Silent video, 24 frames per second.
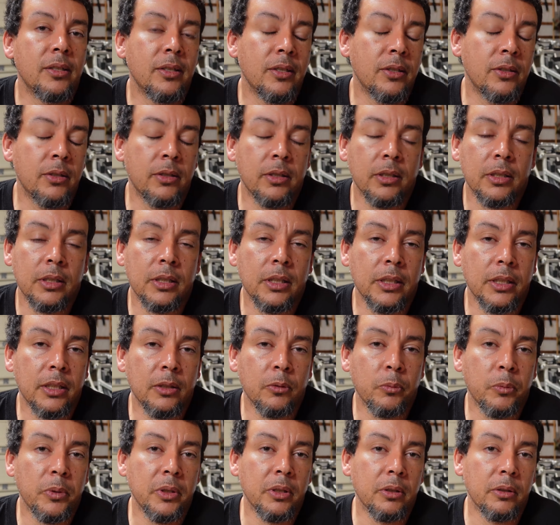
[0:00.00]
easier to clean the
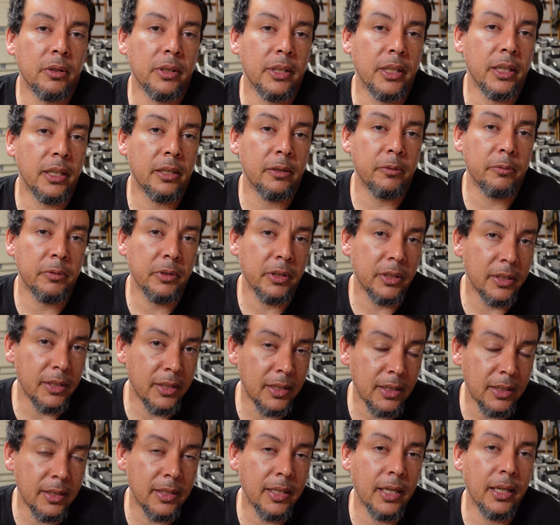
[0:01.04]
wheel and get it really
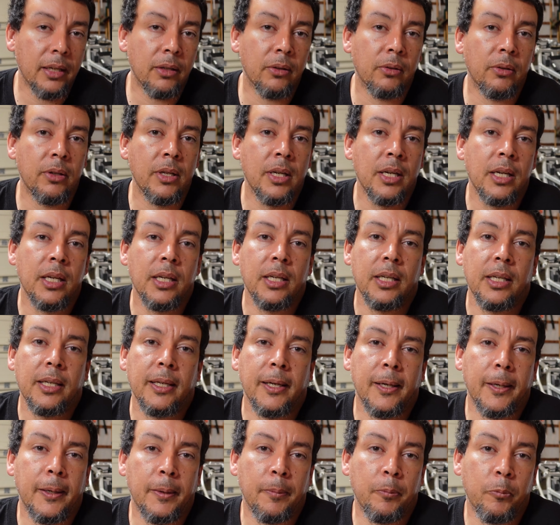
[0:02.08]
detailed
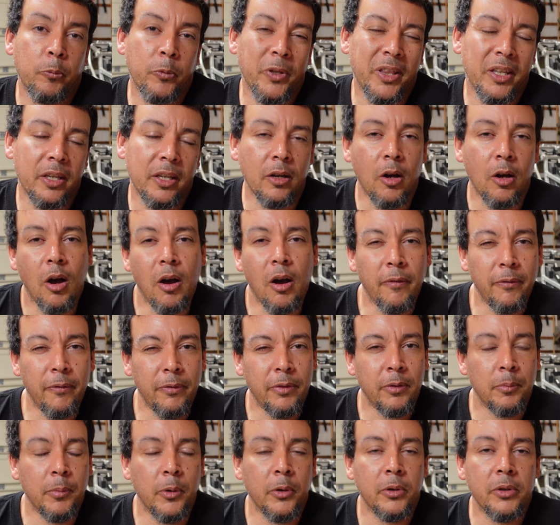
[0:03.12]
with it off the
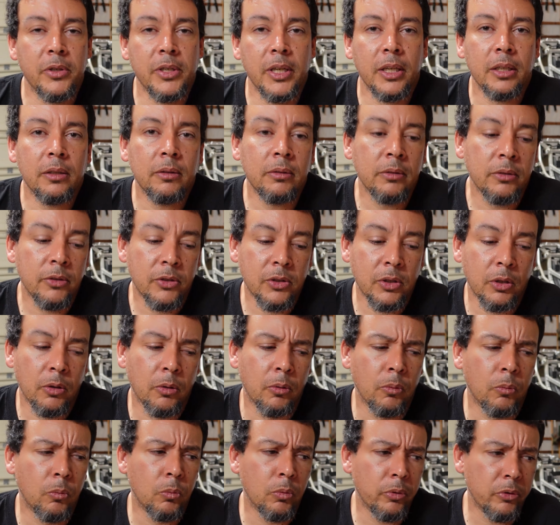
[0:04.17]
motorcycle. So
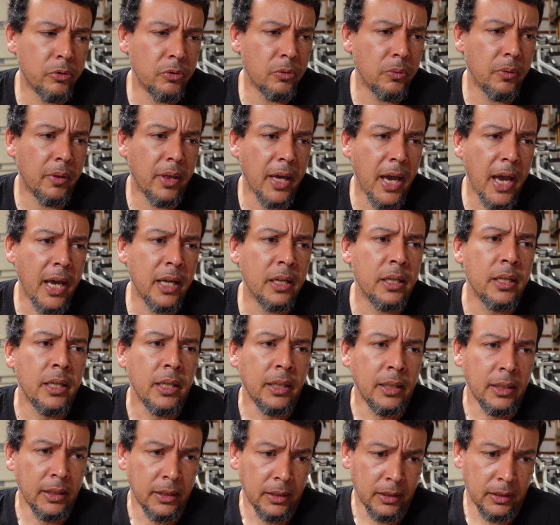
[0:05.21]
we'll do that.
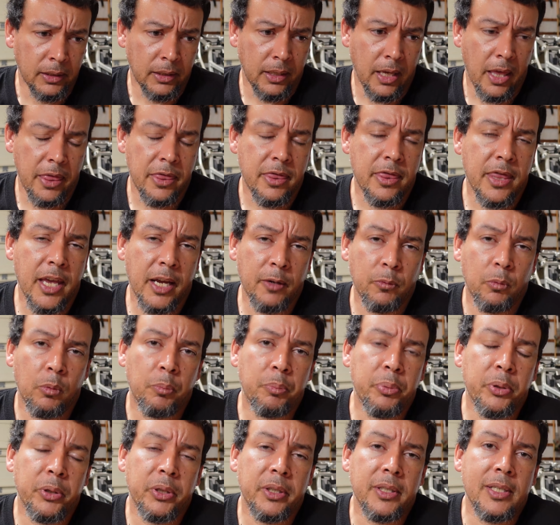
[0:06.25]
Then we'll
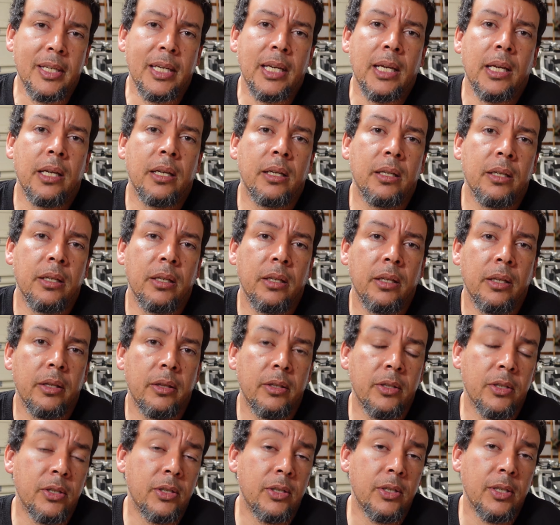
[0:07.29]
put
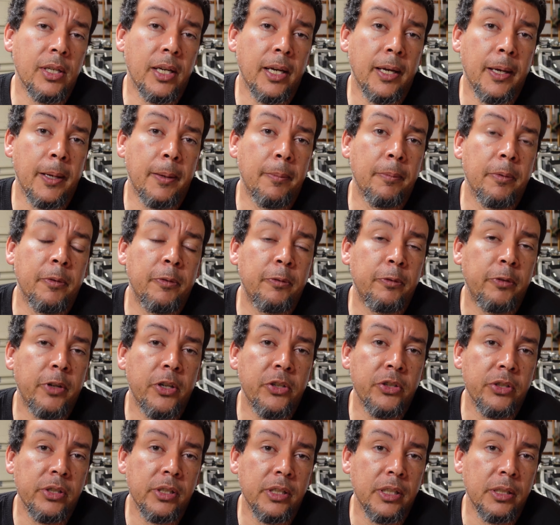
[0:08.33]
this
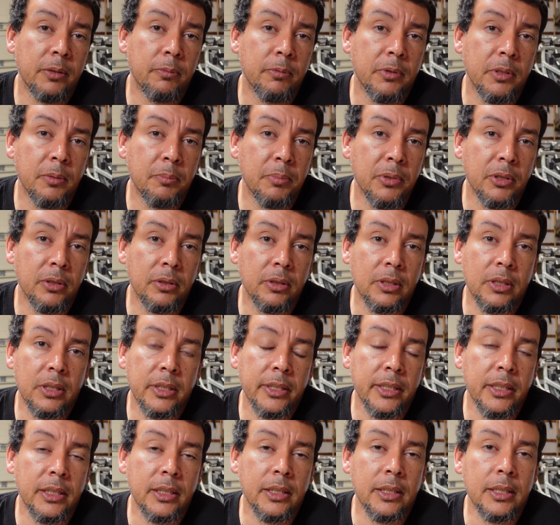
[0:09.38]
freshly rebuilt,
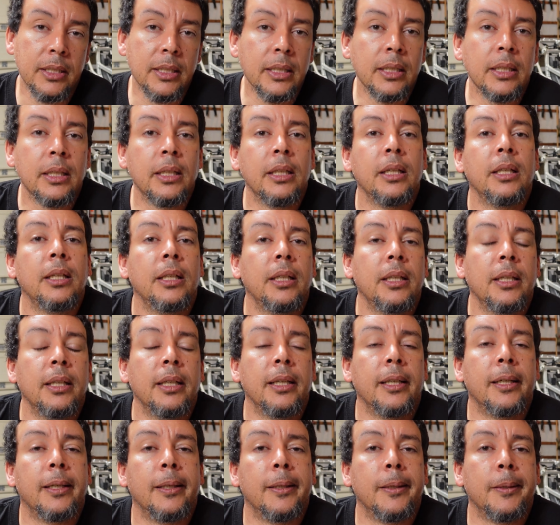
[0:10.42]
cleaned
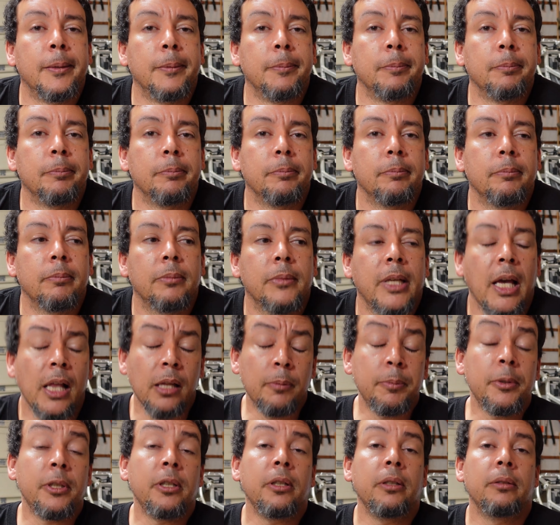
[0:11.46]

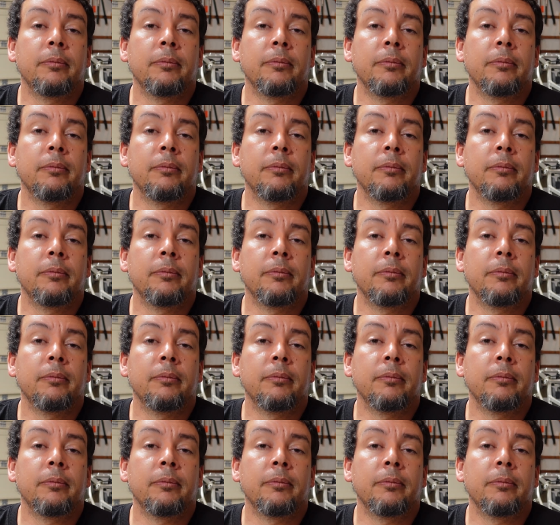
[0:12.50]
caliper